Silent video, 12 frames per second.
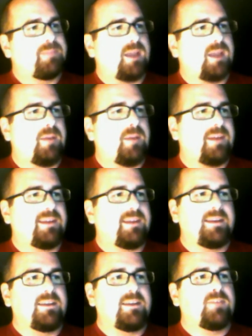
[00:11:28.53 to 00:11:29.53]
about the
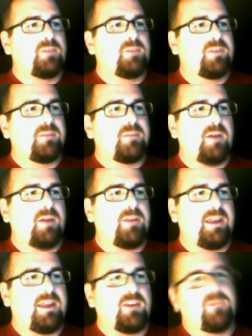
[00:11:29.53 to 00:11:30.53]
idea of moving Melvin
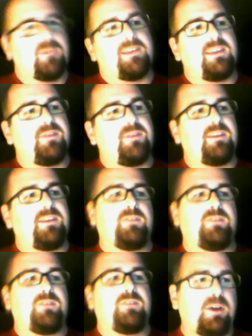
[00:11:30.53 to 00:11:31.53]
Ingram to defensive
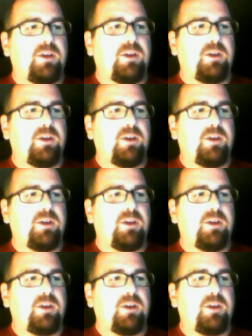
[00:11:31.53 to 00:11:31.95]
tackle